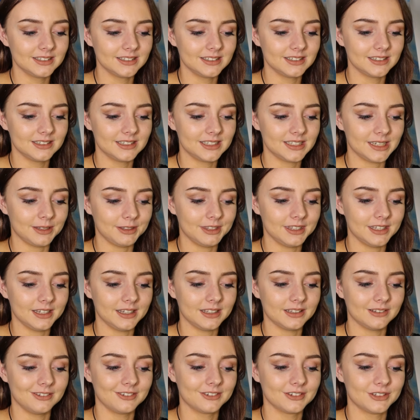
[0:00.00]
there's something
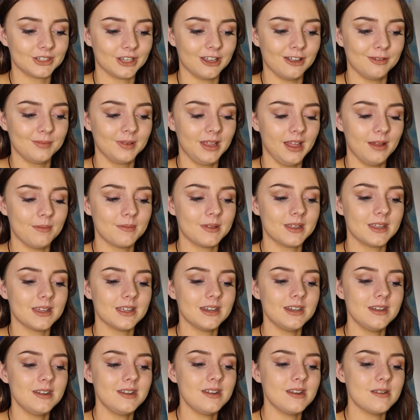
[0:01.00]
long term coming
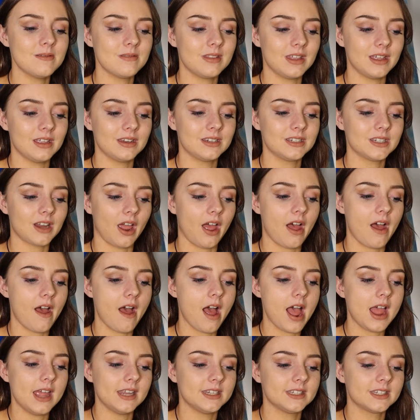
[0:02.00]
in that
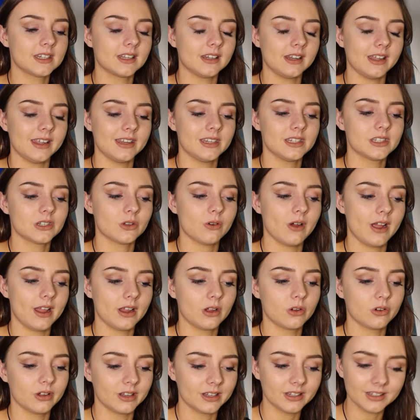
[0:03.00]
escalates
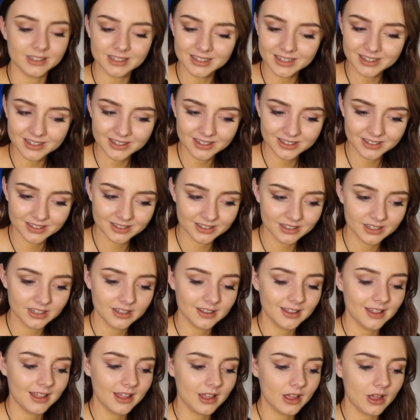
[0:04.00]
quite quickly.
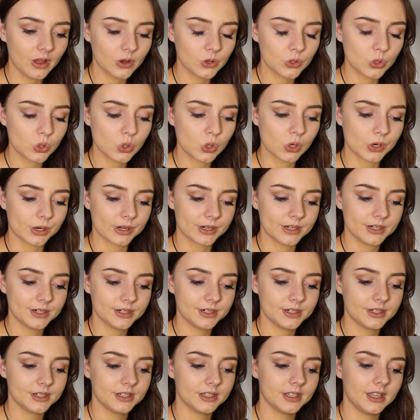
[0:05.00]
Or
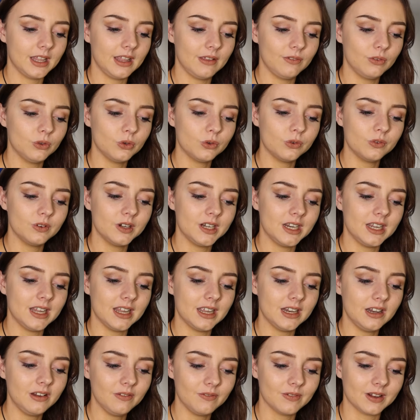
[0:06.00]
if you're already
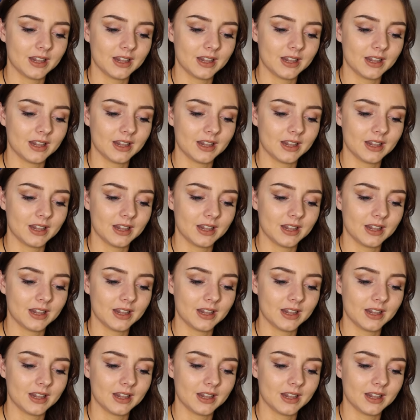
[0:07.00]
in a